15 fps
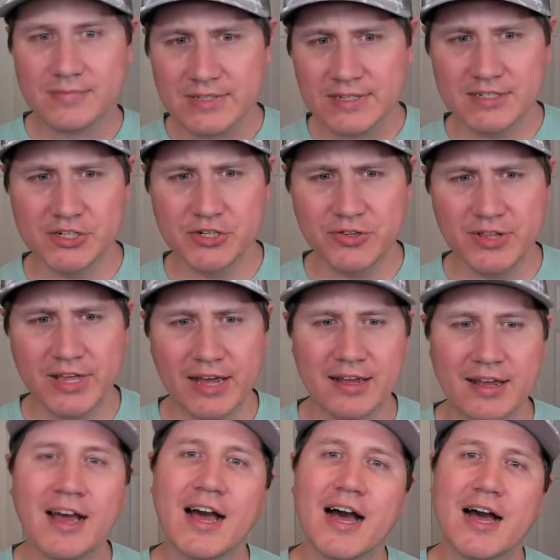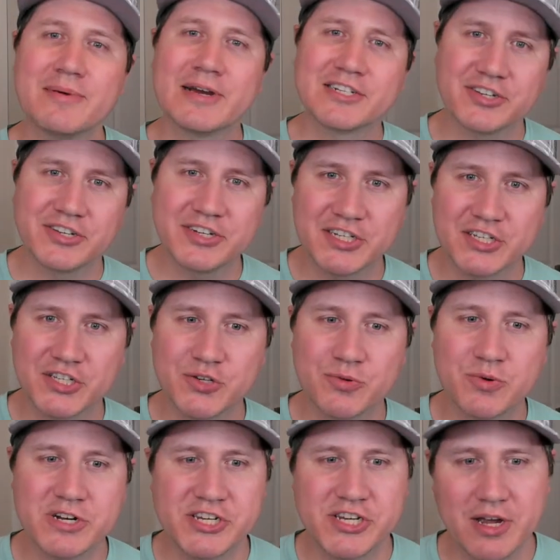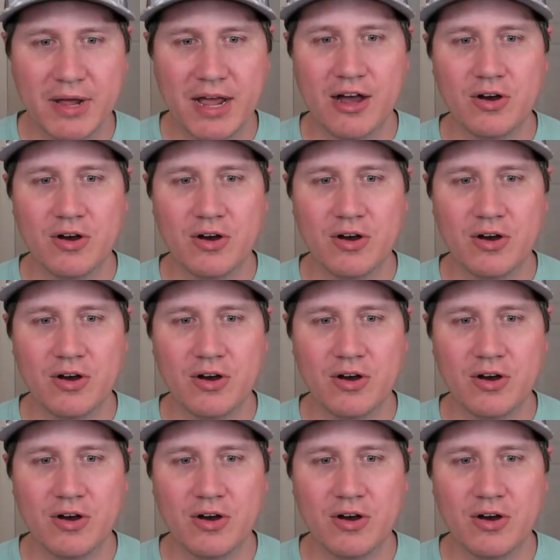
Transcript: And to do that, I'm actually going to switch up how